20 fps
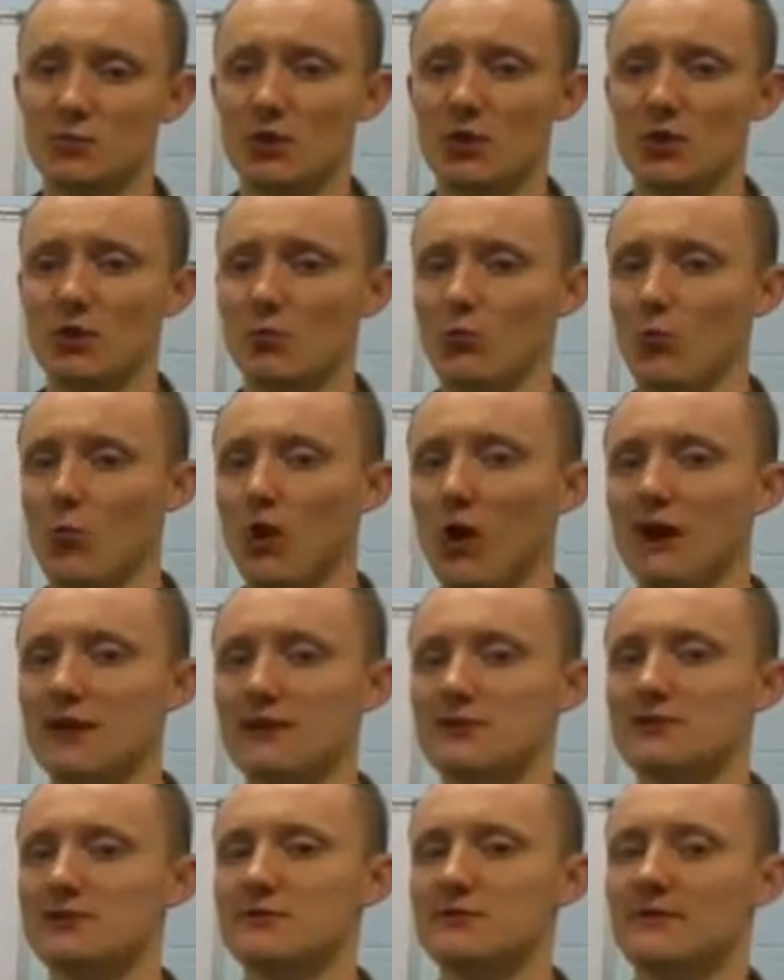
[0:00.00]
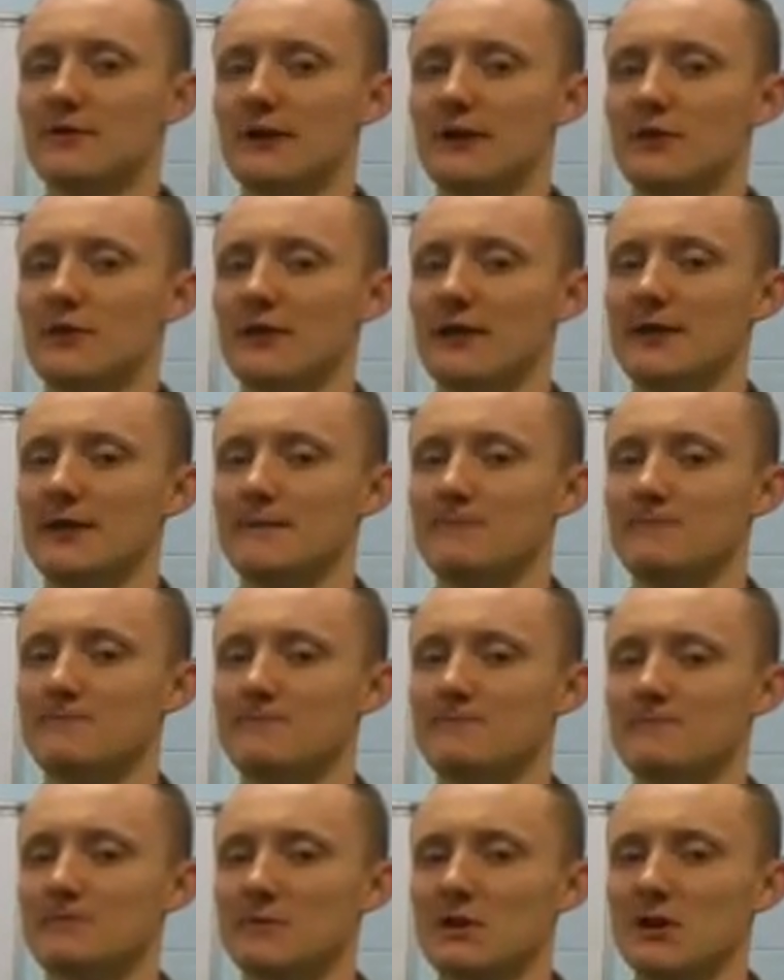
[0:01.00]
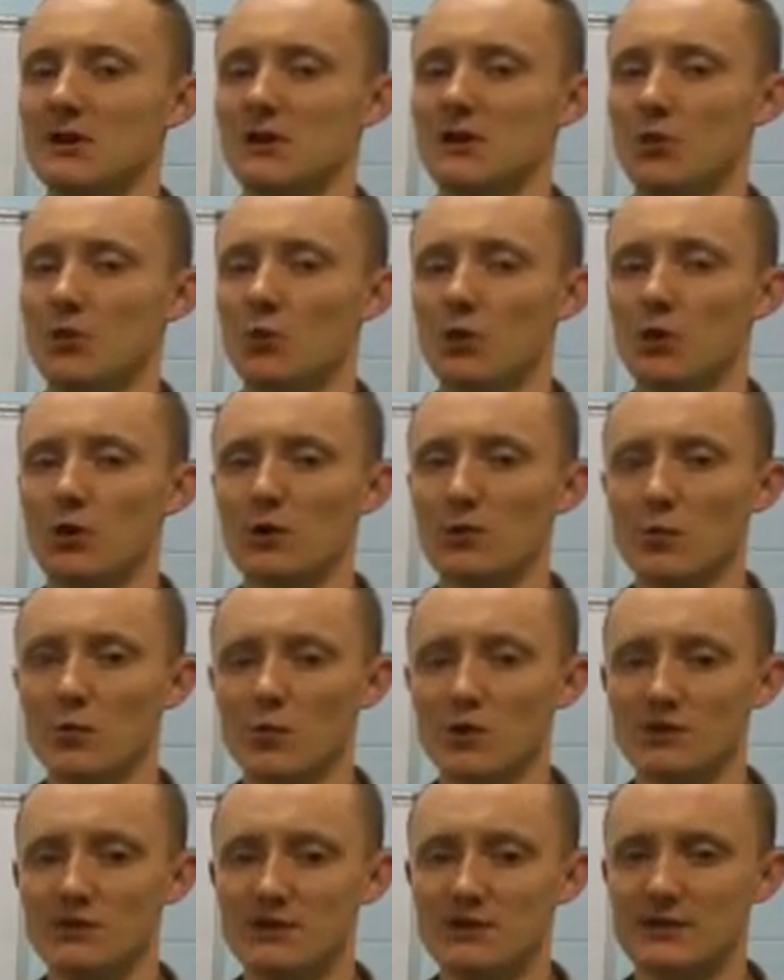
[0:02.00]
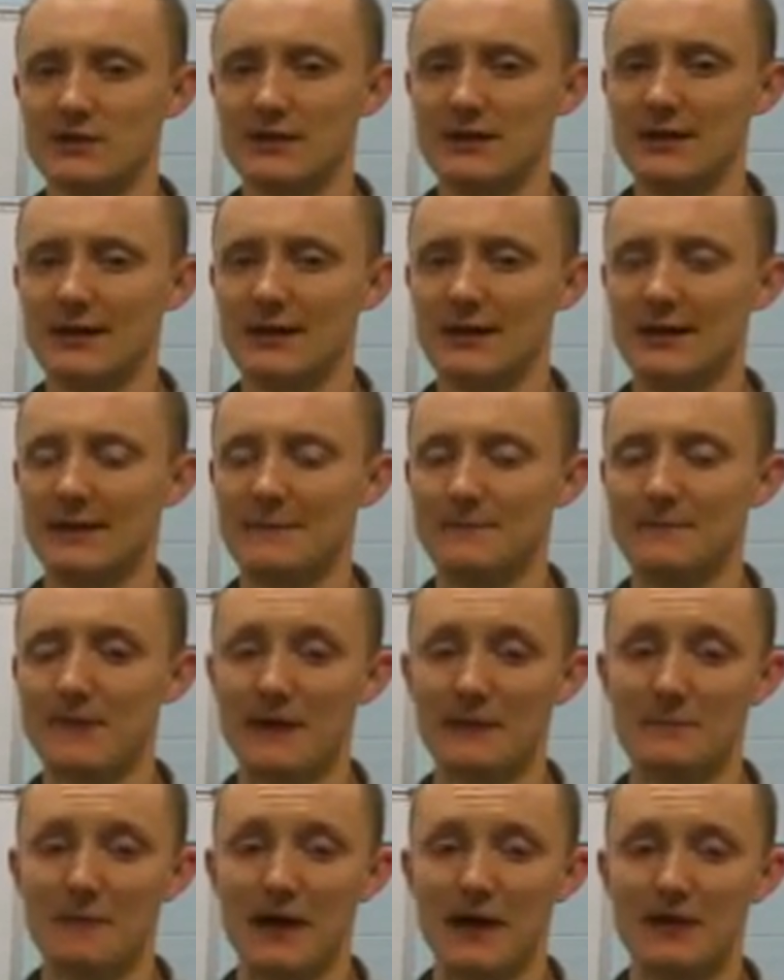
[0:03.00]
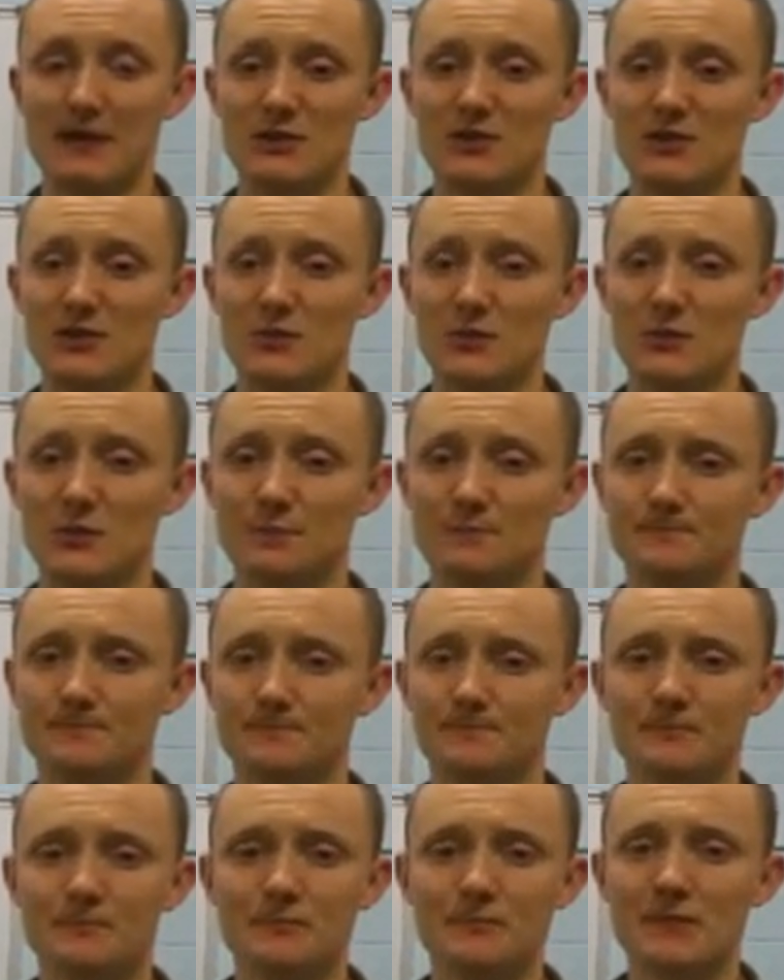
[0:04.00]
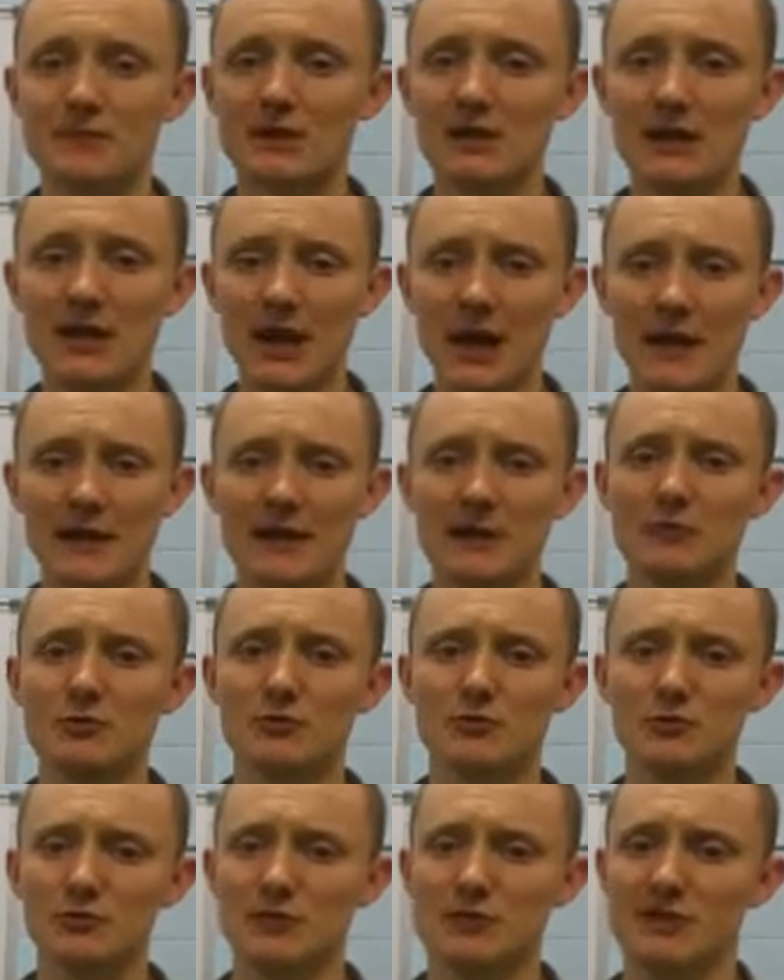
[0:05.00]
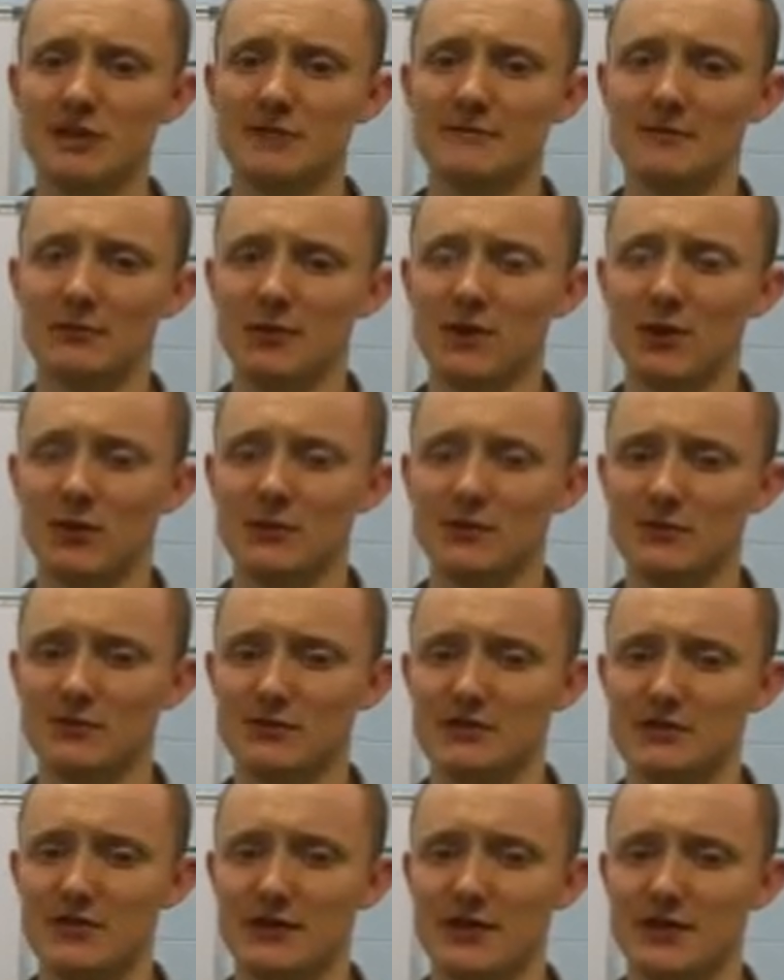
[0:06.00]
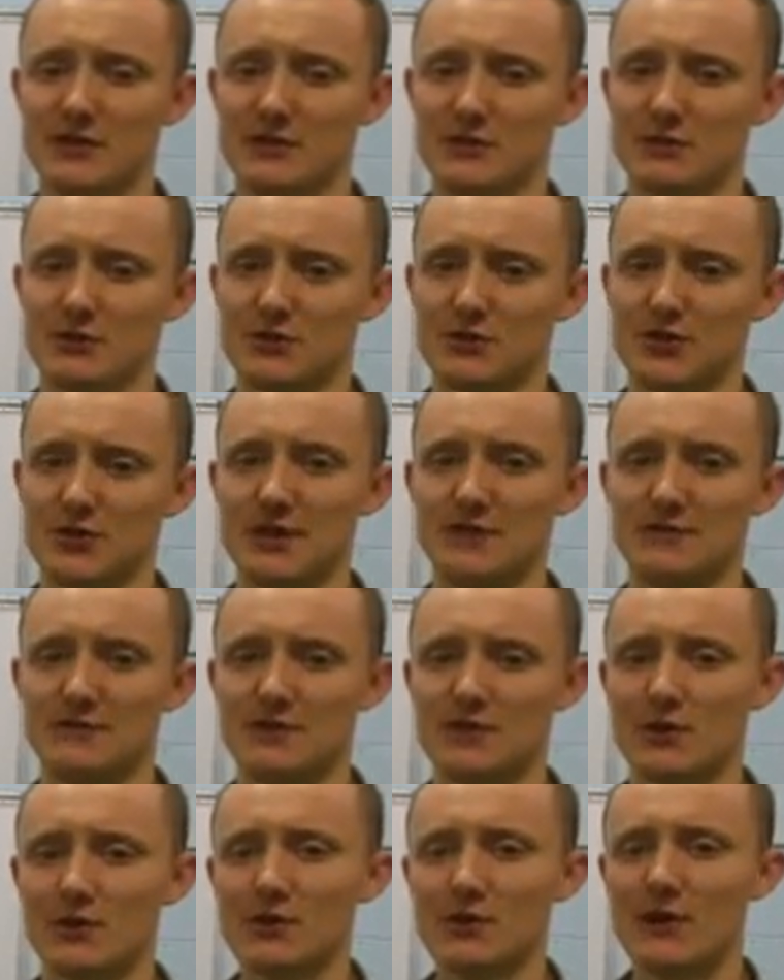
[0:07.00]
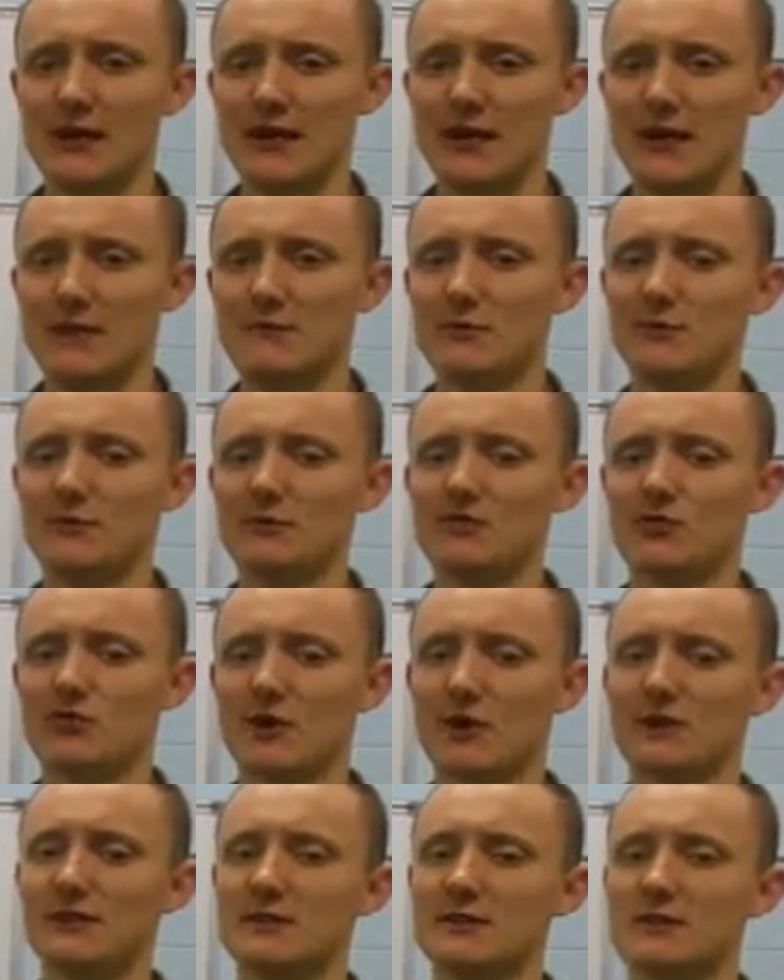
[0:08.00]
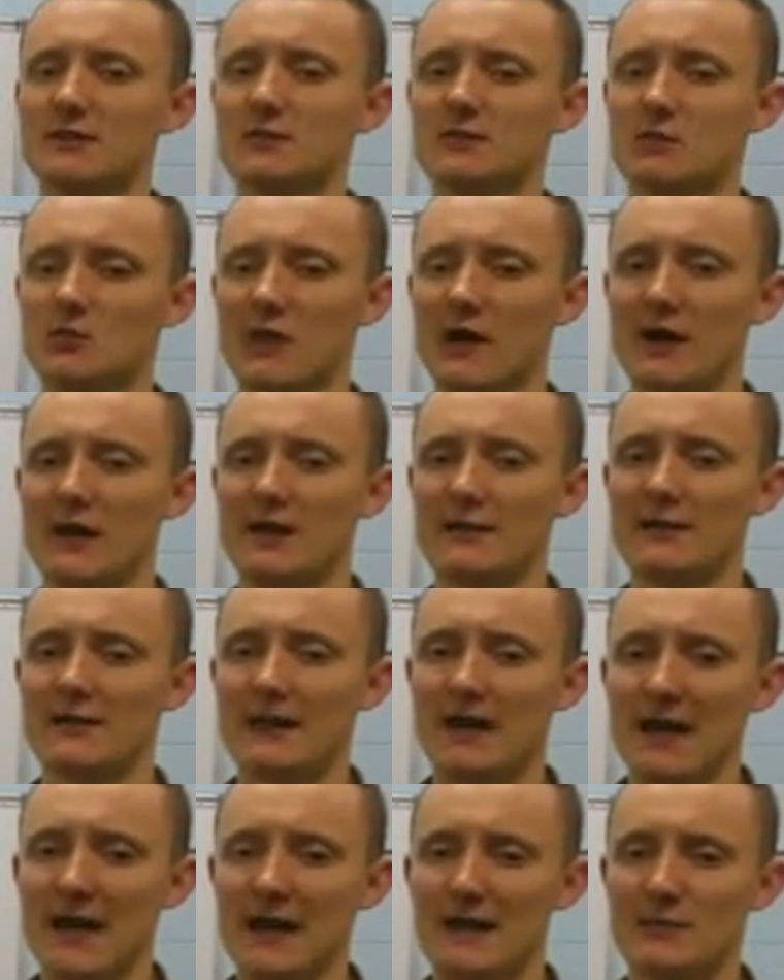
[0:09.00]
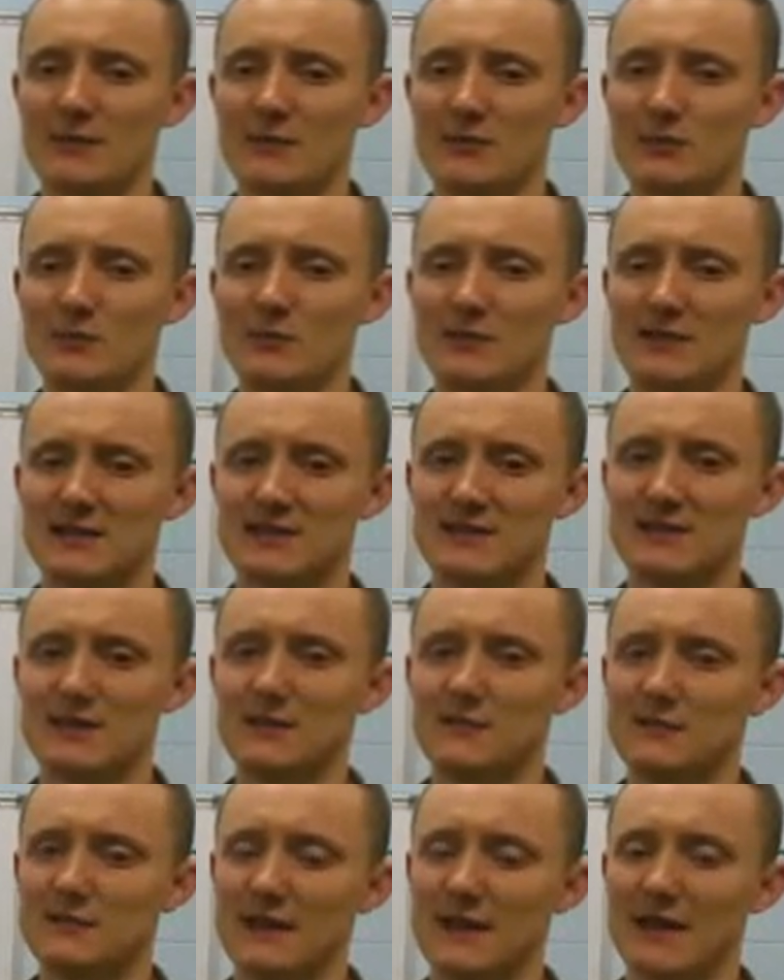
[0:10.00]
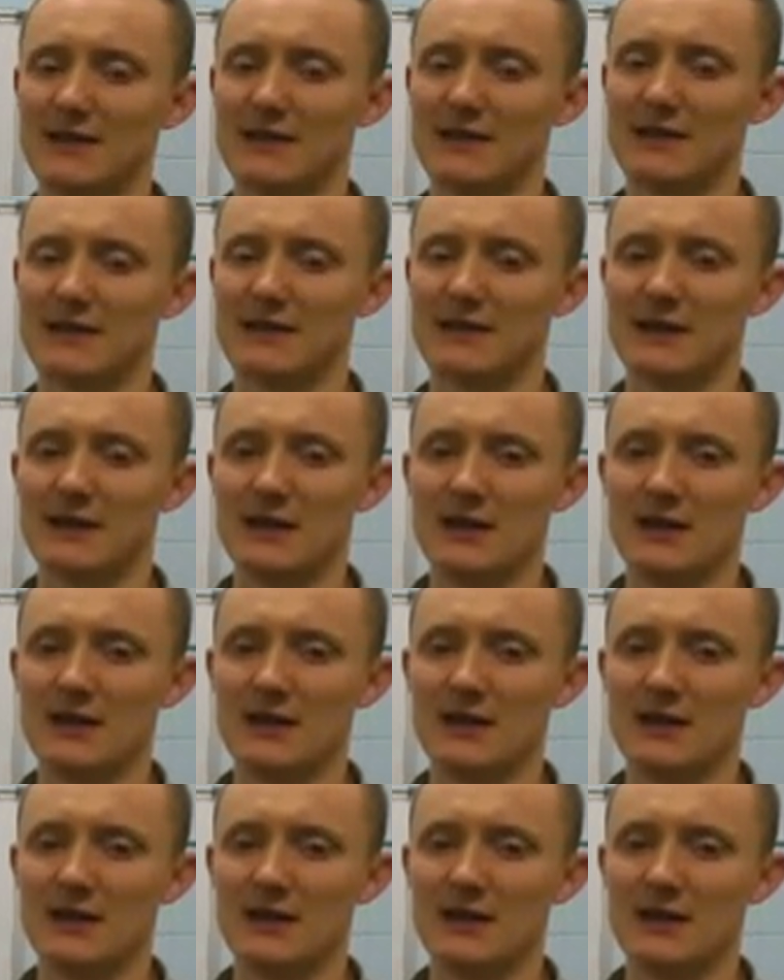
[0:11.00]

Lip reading: were. Why did you fail then? You know, what was it that made you unable to achieve the goal that you set out to achieve? So if you were trying to lose weight and 2 months in you found that